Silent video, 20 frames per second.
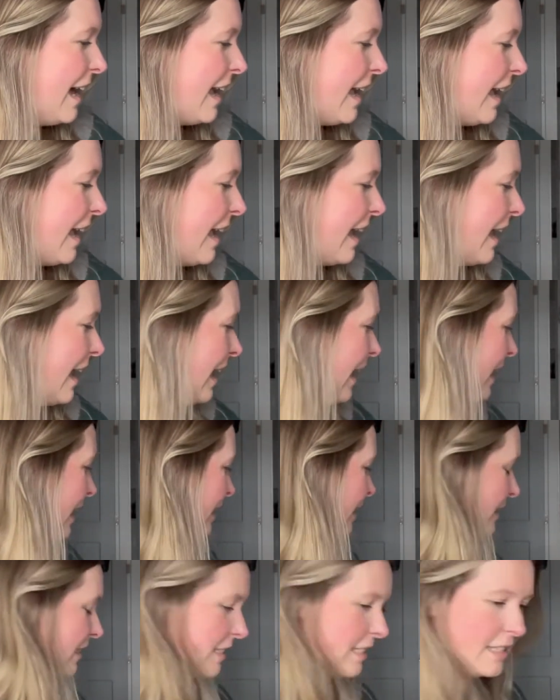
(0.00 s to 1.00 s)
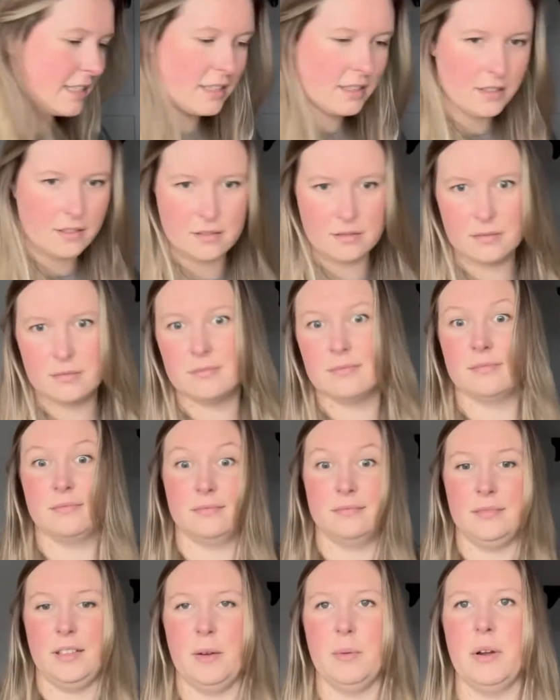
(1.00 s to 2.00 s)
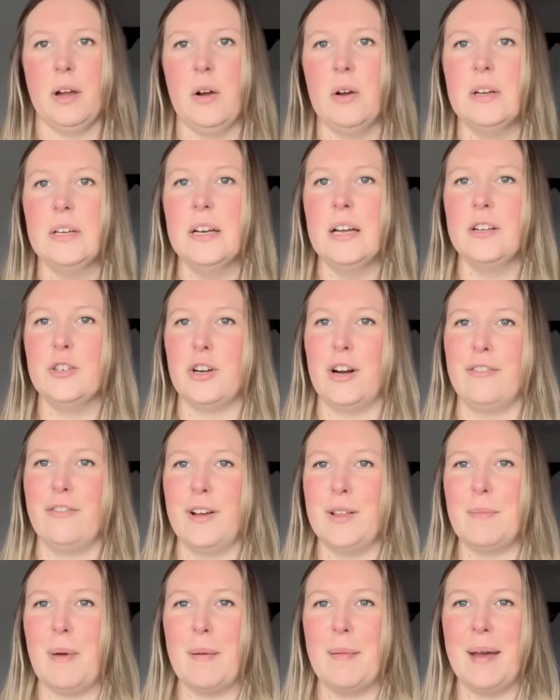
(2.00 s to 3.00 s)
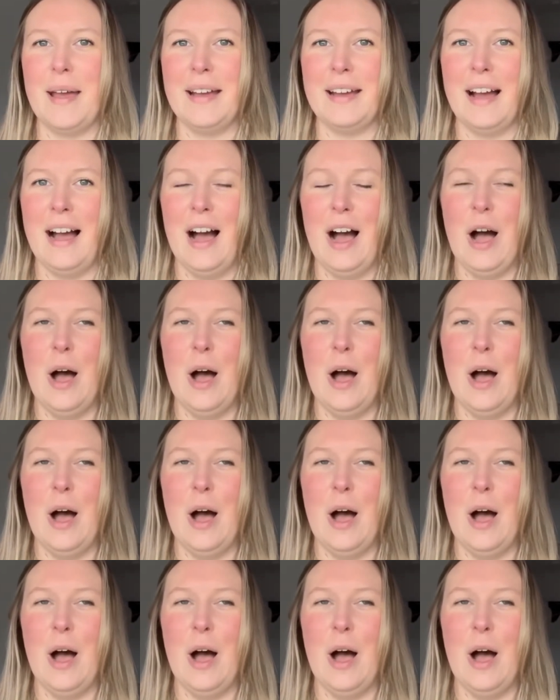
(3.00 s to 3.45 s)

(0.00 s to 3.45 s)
and there we go. Trying to find my bag.